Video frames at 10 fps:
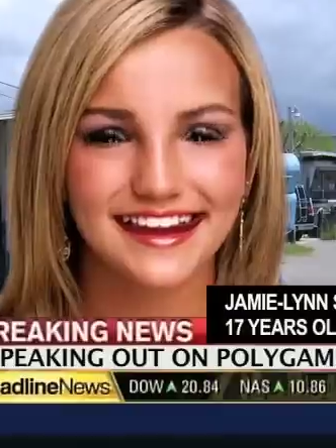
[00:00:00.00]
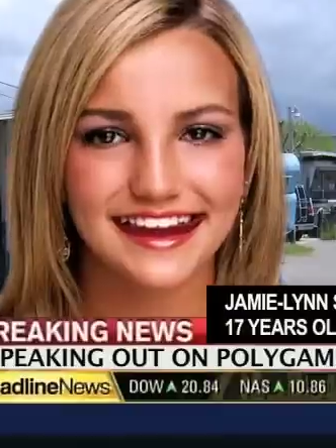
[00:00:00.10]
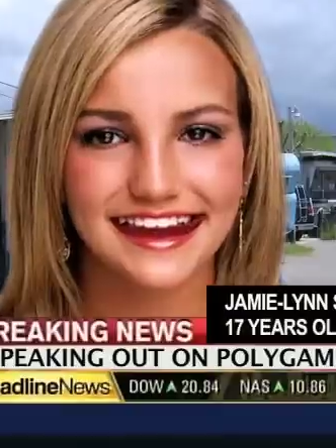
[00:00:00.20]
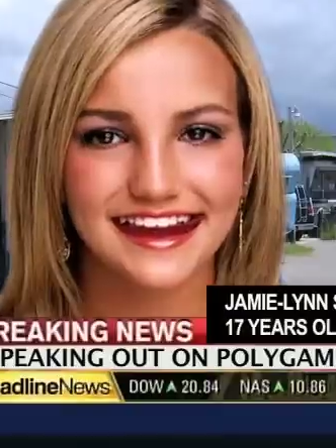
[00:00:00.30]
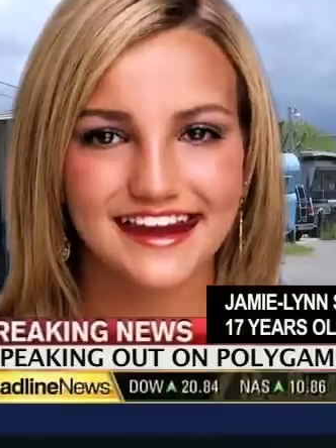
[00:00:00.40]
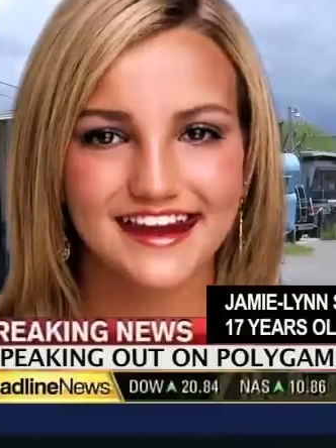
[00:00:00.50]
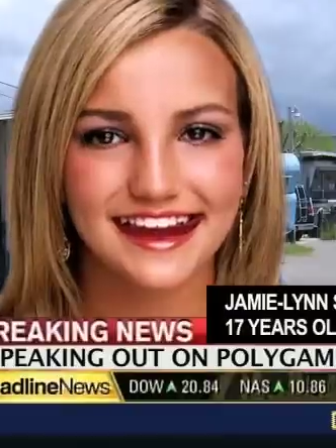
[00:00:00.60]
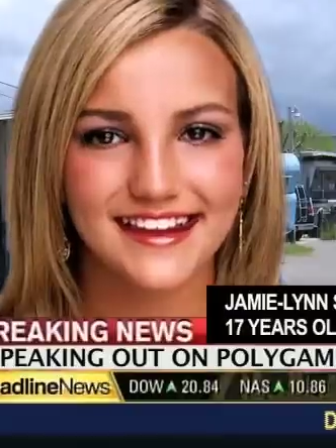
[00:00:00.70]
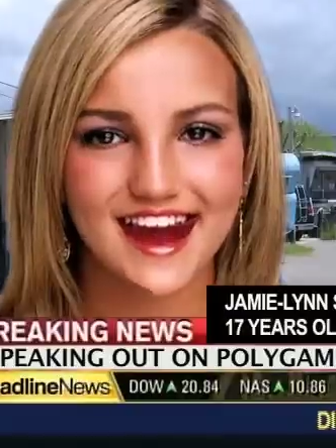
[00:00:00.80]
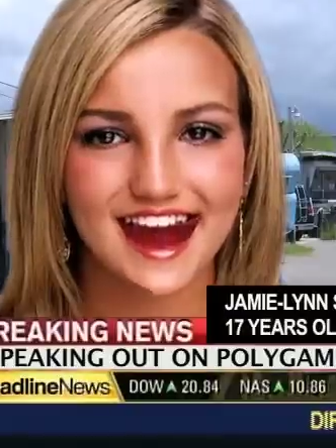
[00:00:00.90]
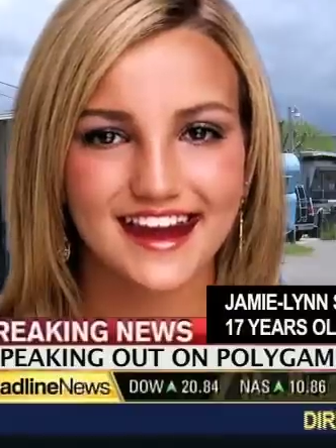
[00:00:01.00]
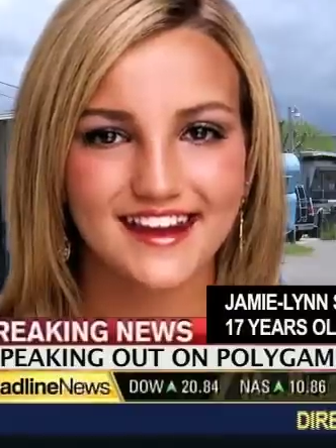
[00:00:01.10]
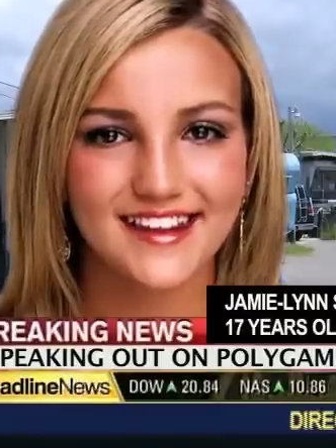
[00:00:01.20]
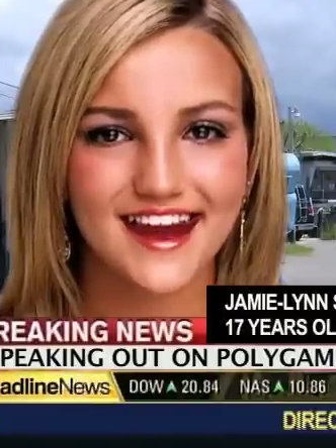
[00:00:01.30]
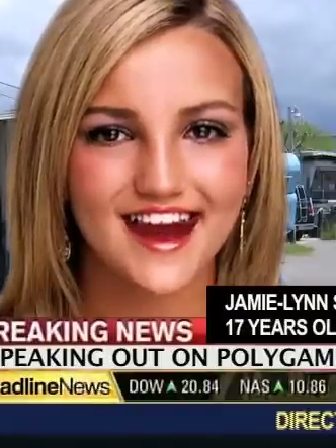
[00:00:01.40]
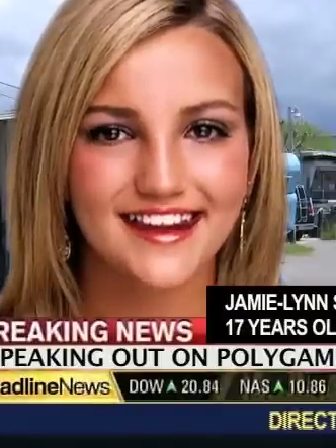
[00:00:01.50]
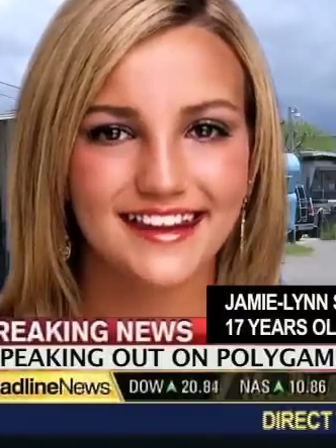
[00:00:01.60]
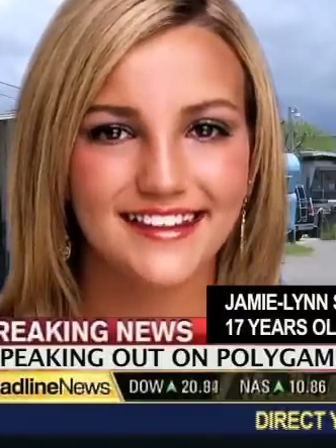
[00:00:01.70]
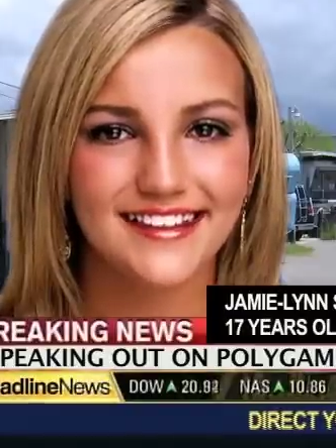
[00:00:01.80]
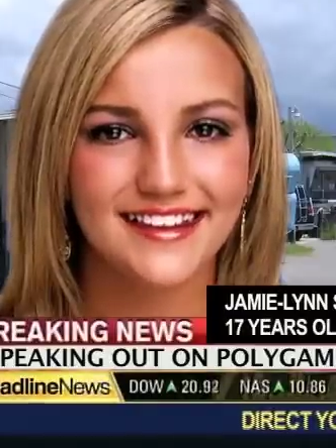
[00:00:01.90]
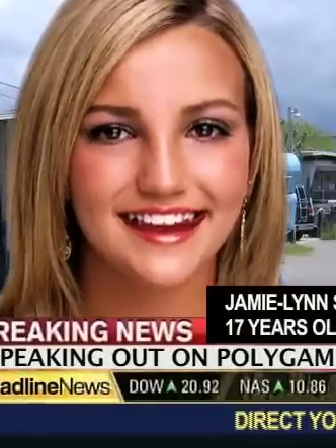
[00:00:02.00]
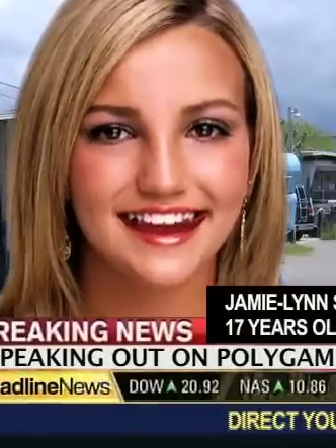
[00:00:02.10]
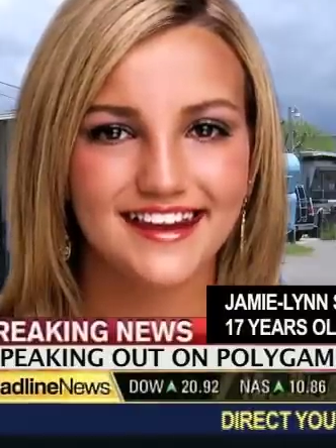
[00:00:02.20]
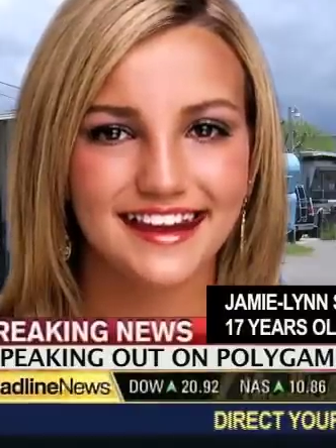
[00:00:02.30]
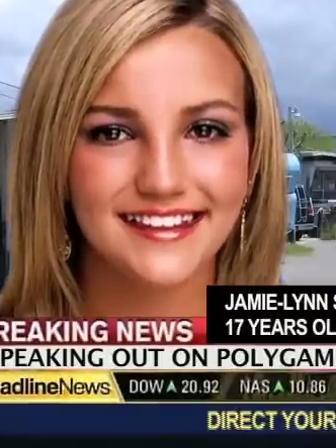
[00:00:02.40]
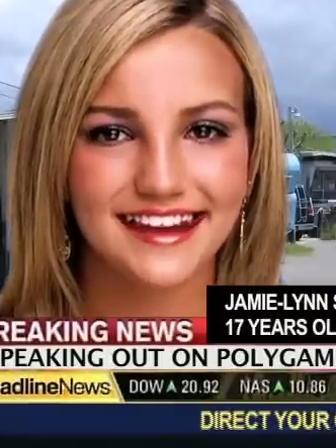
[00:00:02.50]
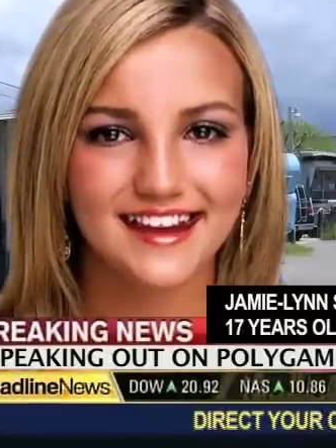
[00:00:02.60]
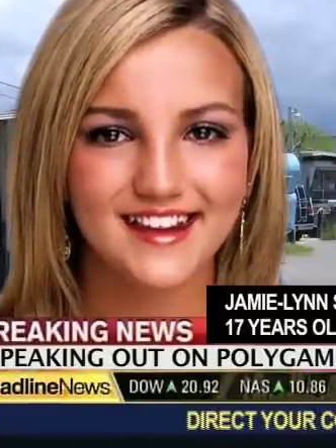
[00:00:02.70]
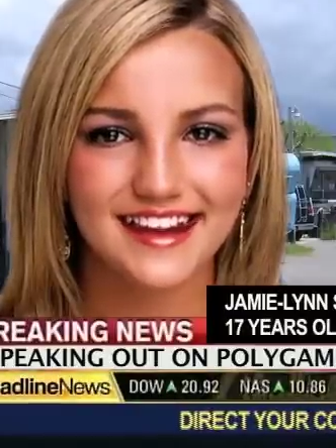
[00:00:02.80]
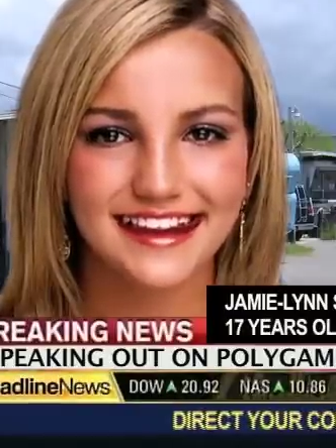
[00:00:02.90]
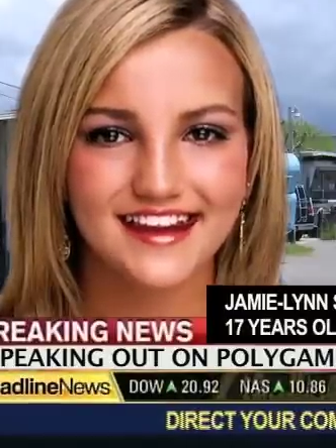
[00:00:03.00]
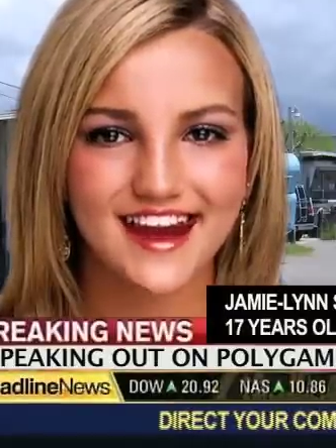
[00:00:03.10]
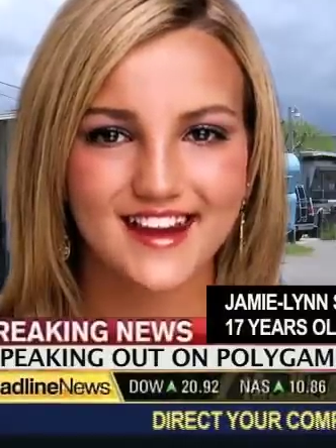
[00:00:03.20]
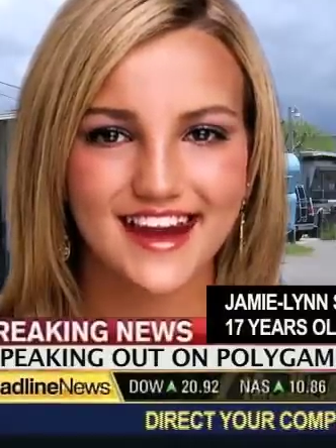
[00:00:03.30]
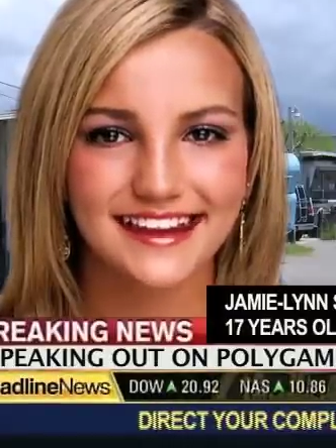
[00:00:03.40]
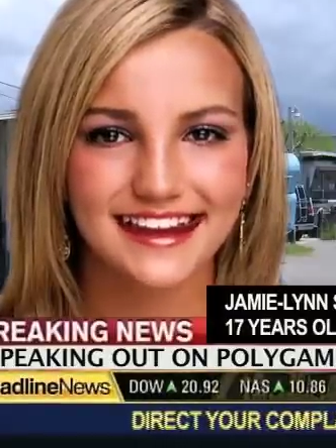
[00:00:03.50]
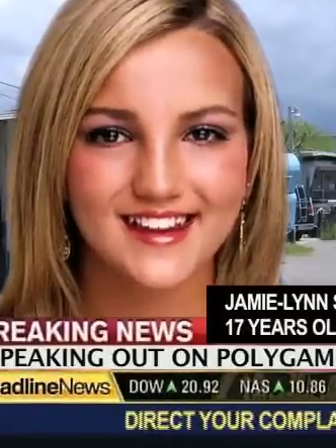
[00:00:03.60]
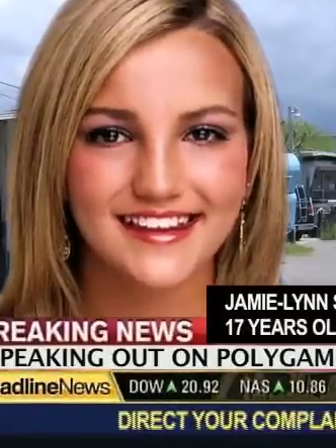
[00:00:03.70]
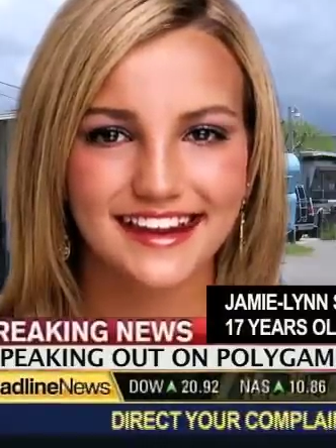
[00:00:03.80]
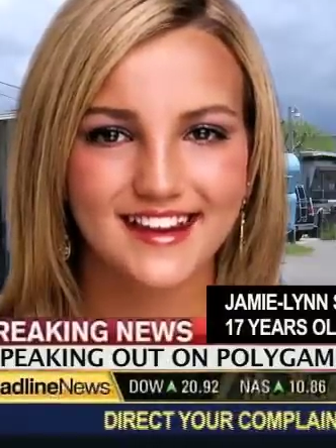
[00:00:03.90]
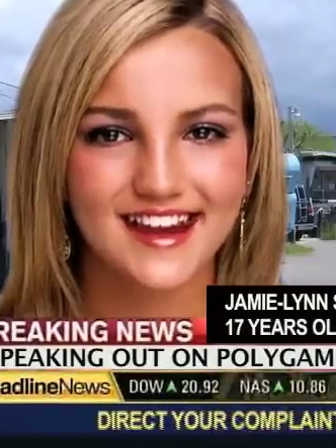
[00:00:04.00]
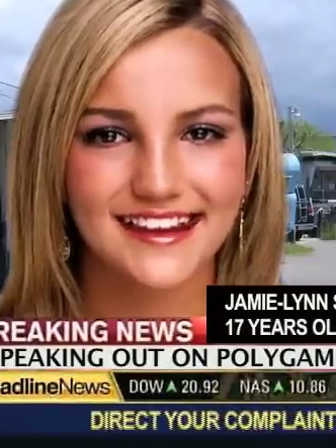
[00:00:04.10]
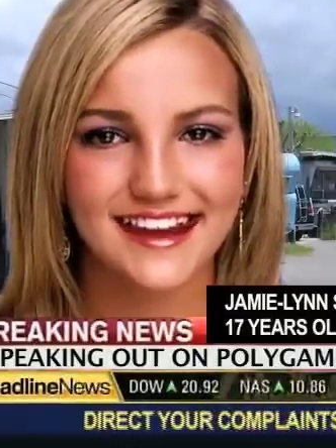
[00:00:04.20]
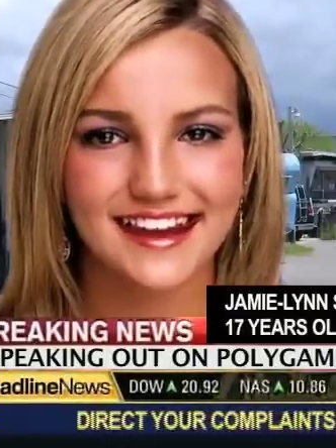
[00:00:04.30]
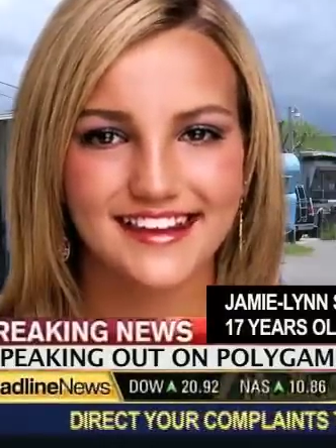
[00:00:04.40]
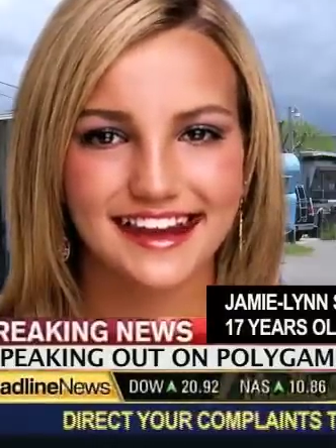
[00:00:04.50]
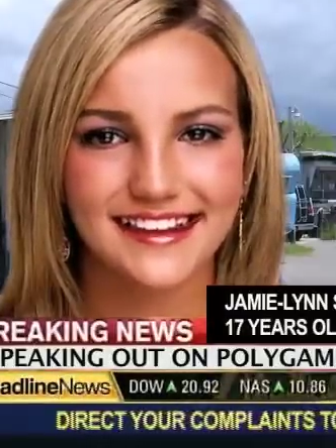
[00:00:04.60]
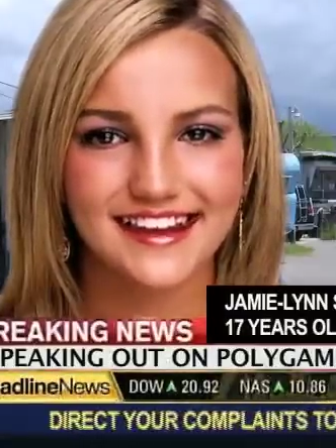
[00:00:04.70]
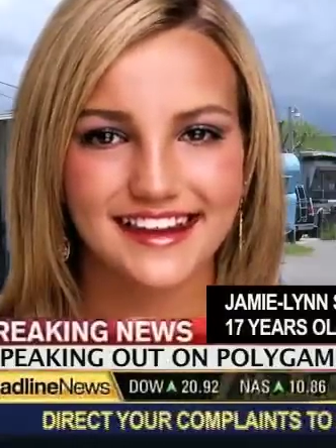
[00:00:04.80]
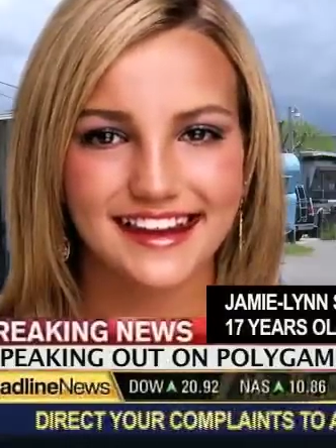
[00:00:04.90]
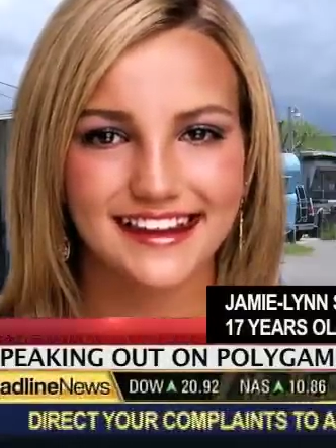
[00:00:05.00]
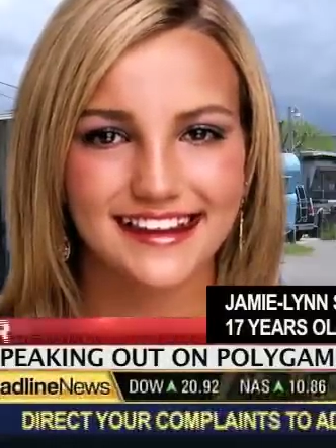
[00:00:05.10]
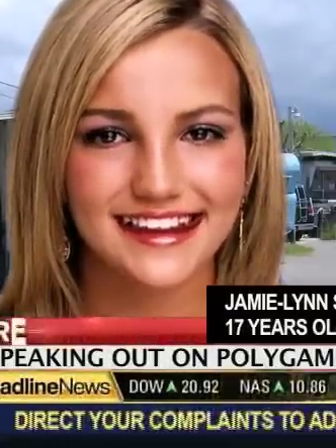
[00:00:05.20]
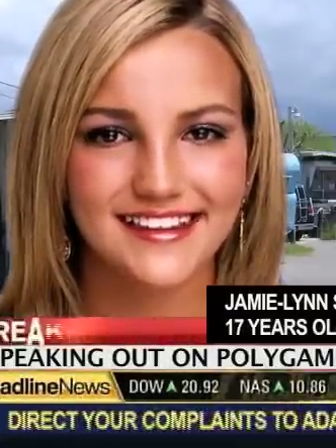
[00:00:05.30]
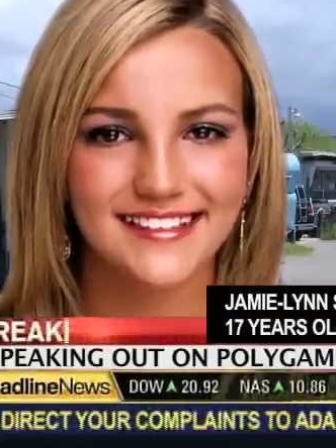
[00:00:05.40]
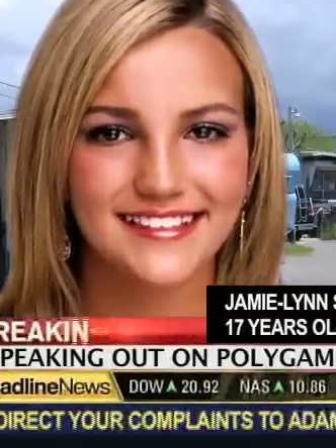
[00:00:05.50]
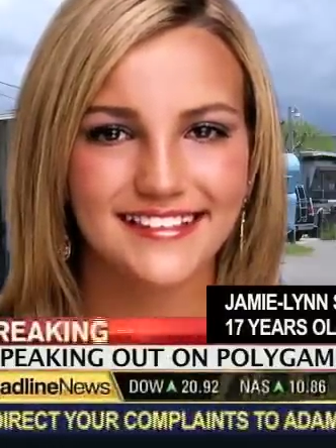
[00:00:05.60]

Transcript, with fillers: Oh no, I think my water broke. Oh, wait, no, I just spilled a Mr. Pibb on my dungarees.